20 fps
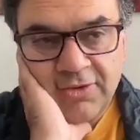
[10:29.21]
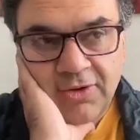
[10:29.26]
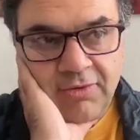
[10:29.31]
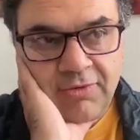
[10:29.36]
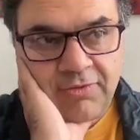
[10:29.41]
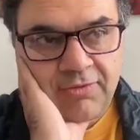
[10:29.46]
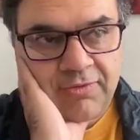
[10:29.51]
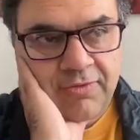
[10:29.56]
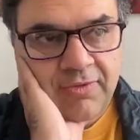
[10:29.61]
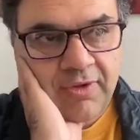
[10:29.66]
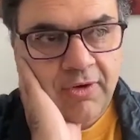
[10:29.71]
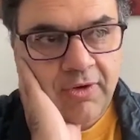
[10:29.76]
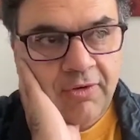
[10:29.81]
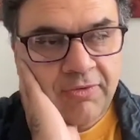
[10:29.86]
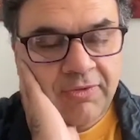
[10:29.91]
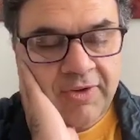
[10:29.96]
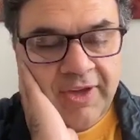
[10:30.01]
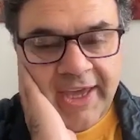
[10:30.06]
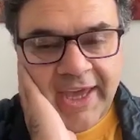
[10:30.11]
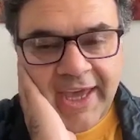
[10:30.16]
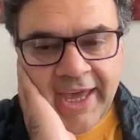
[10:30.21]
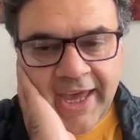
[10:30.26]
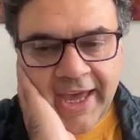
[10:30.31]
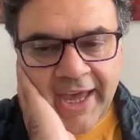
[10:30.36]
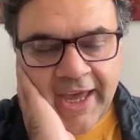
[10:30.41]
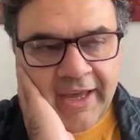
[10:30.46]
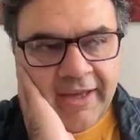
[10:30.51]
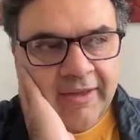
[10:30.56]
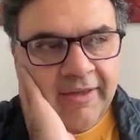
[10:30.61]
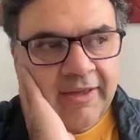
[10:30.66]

of care,